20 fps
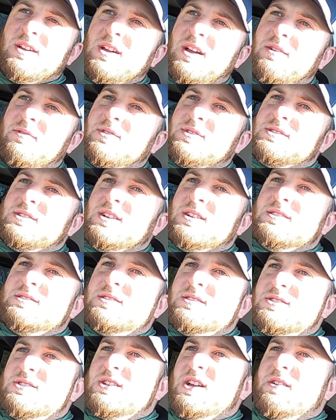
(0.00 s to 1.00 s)
Ever since
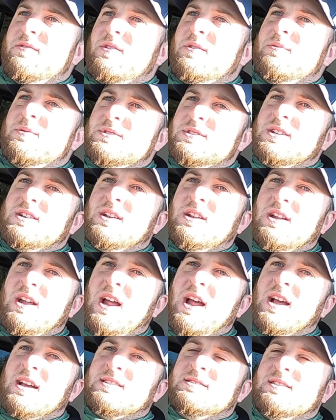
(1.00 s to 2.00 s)
the Chevy was in an
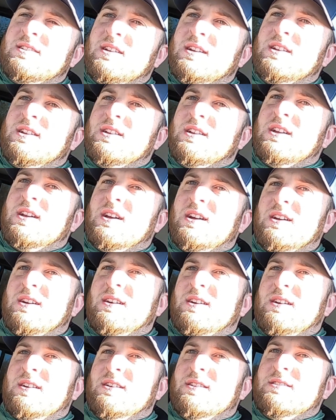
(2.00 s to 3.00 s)
accident,
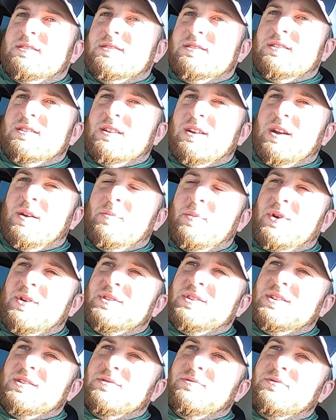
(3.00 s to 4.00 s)
and I
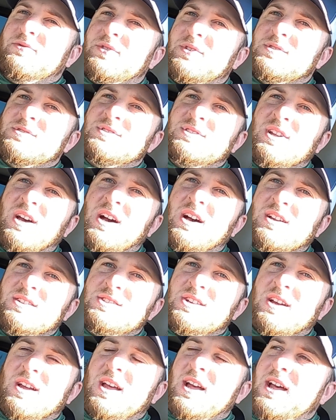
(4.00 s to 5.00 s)
bought the first
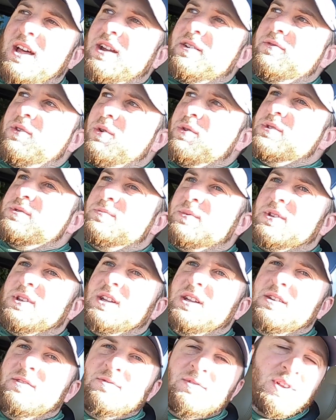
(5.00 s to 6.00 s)
Dodge I had, I've always
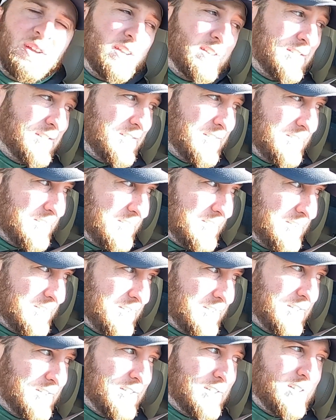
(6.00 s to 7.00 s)
believed in
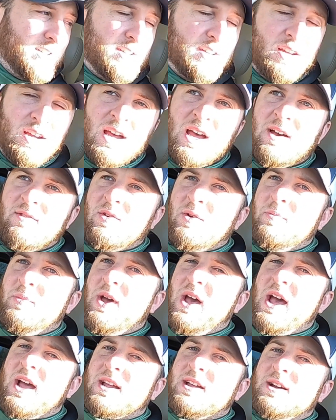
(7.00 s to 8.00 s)
having a
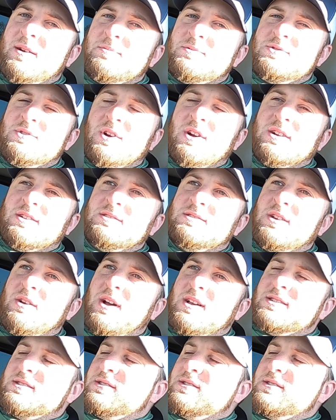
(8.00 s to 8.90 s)
backup truck. So I